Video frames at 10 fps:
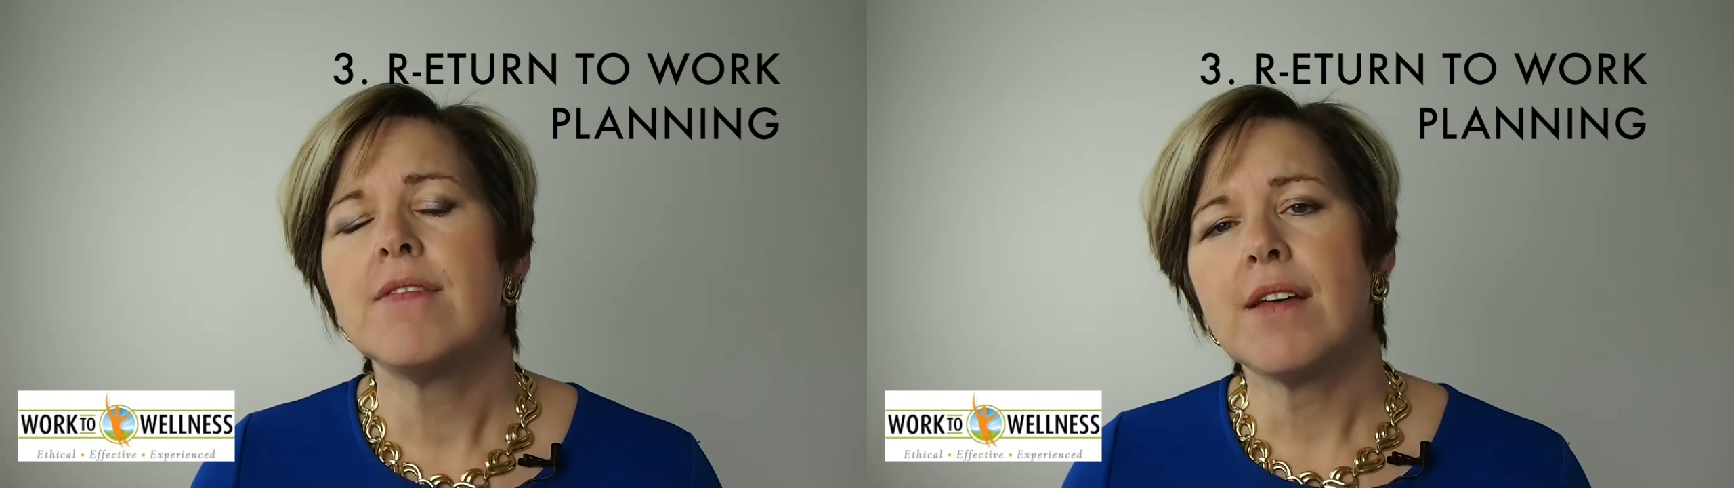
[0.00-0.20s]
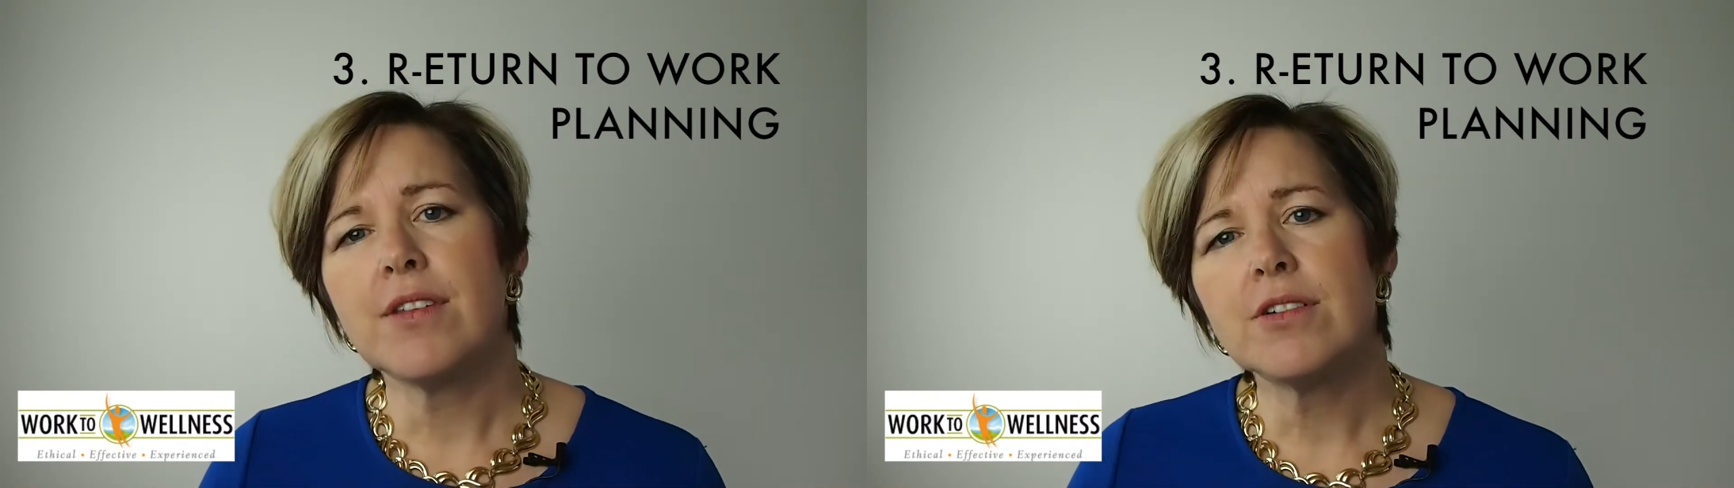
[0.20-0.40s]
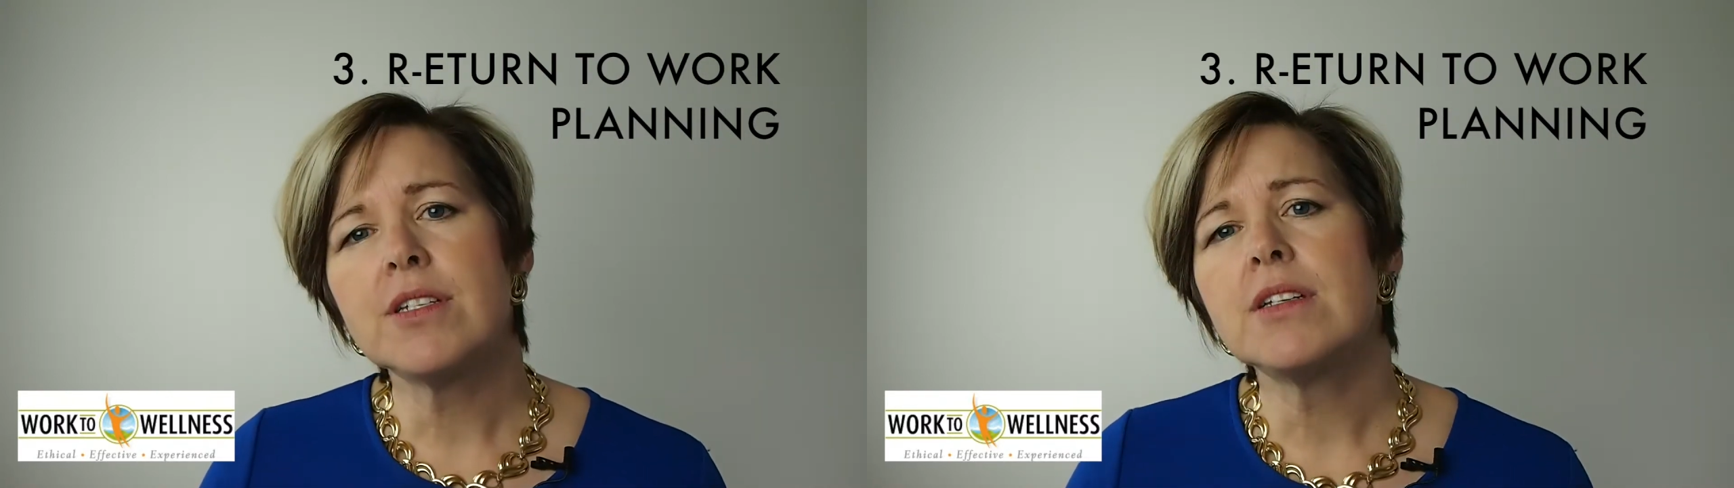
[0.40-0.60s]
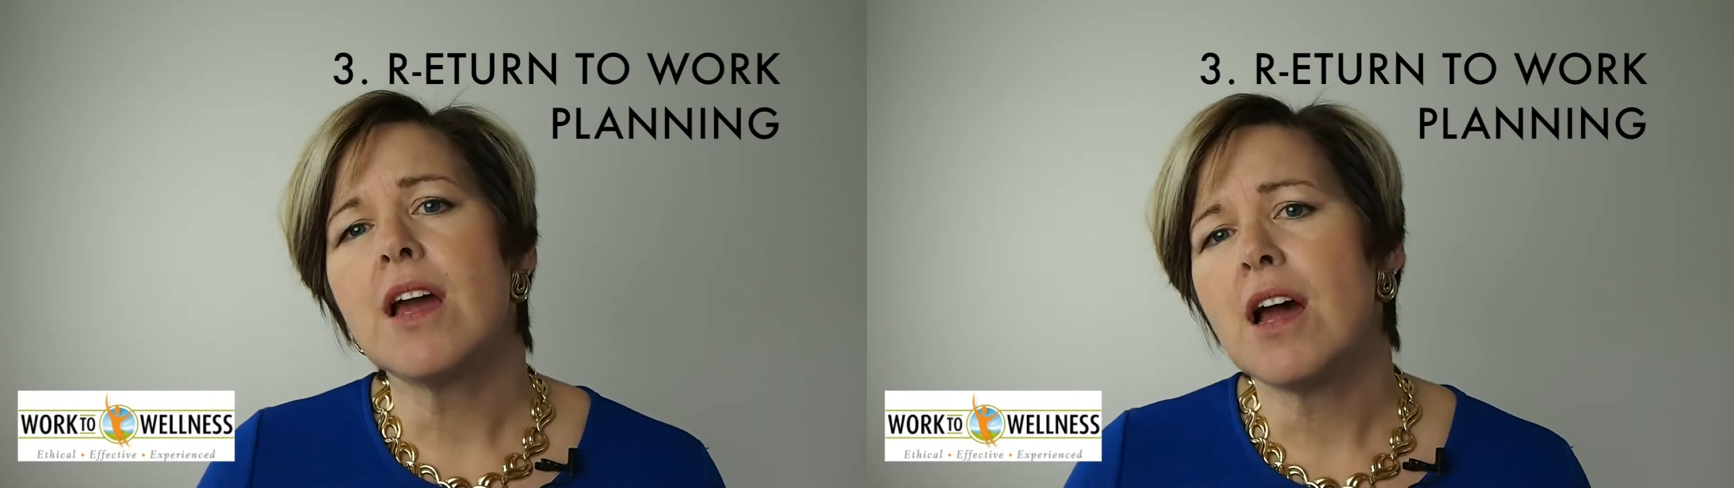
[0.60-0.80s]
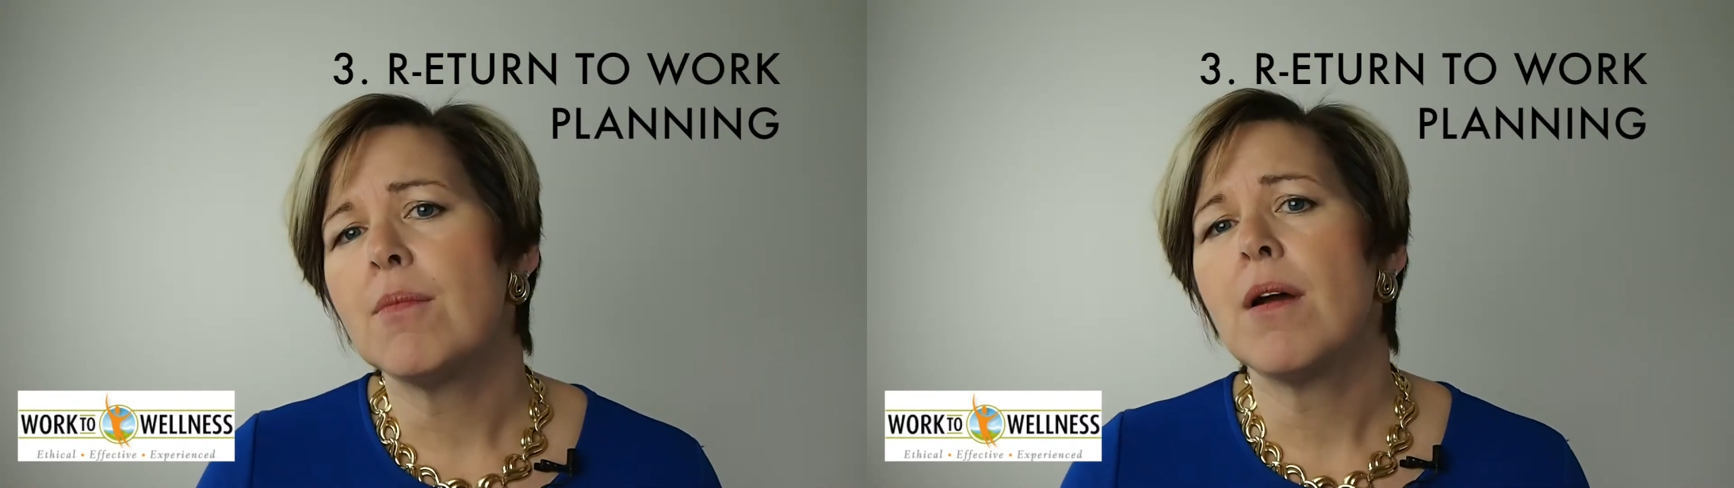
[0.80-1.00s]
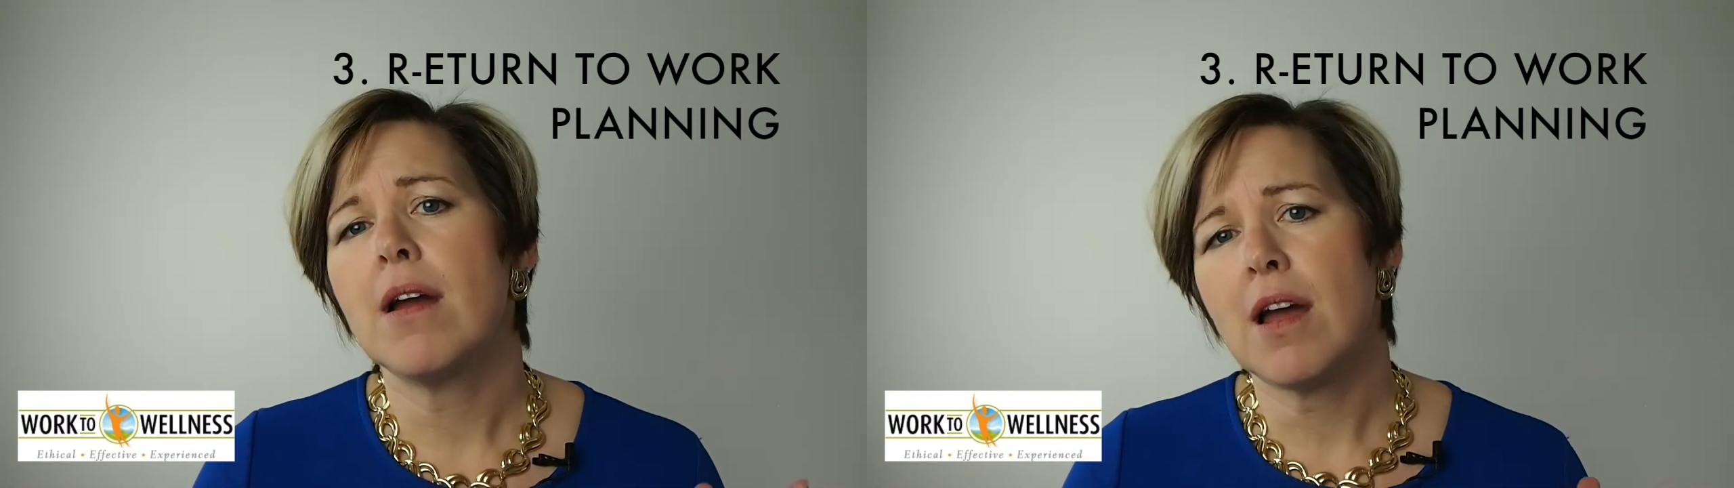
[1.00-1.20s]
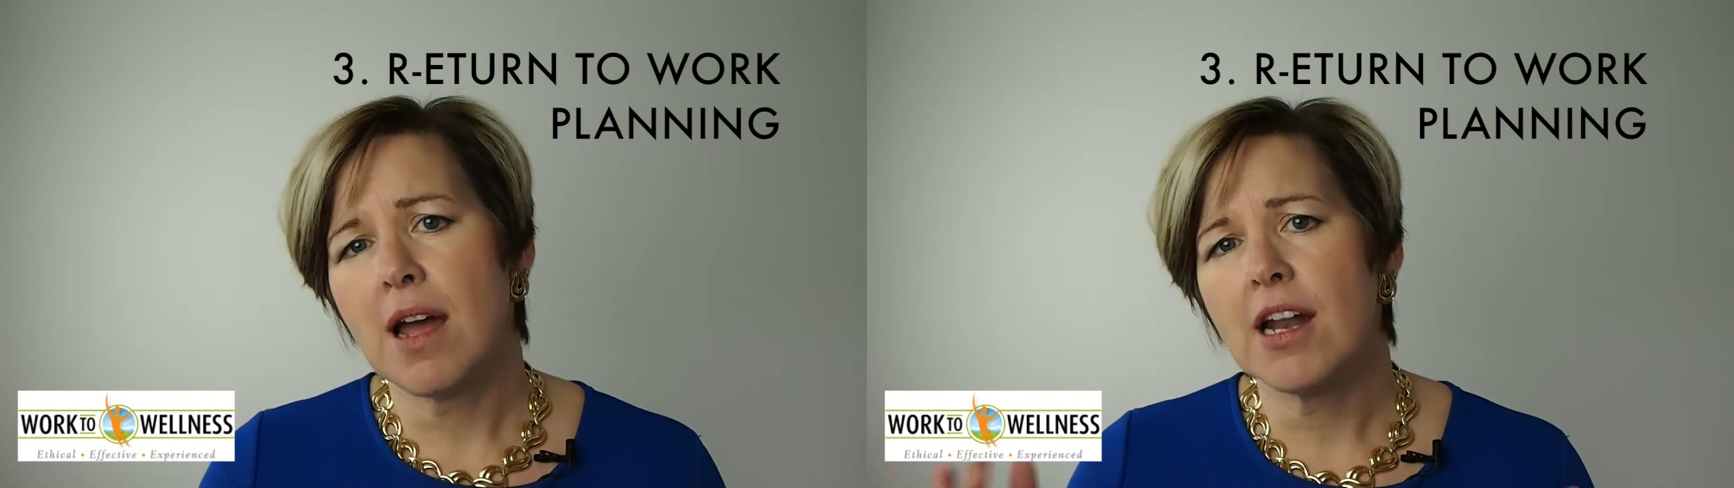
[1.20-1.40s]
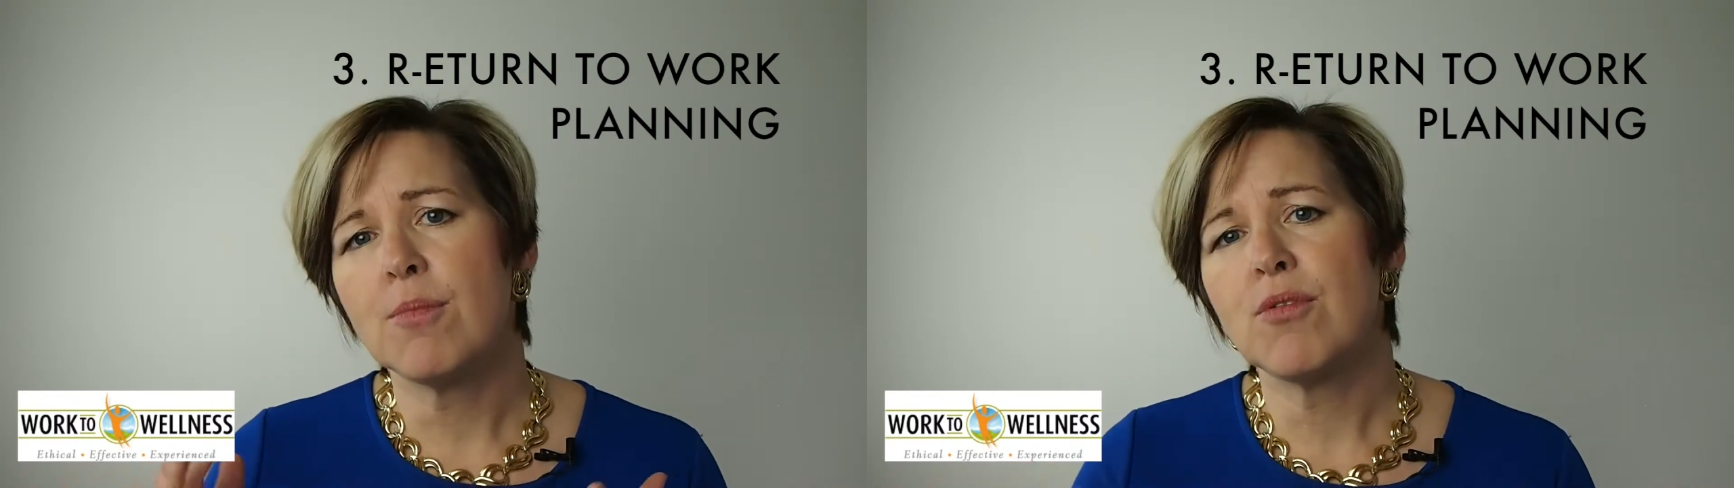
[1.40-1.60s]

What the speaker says: that there's an